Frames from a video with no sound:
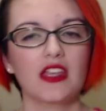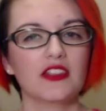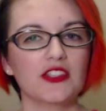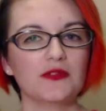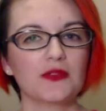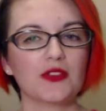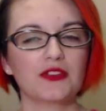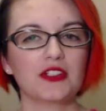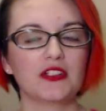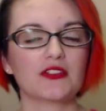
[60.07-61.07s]
This
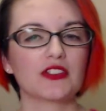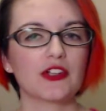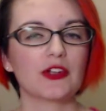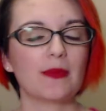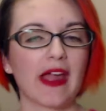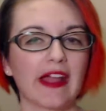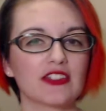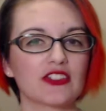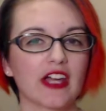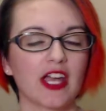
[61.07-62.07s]
resulted in slower
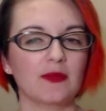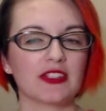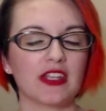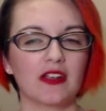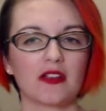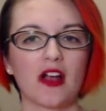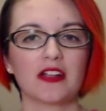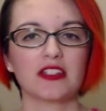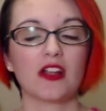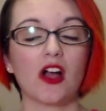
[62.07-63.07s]
patch times and
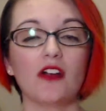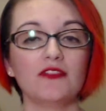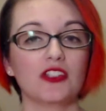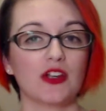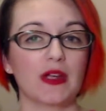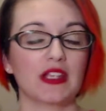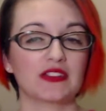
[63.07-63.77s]
content often going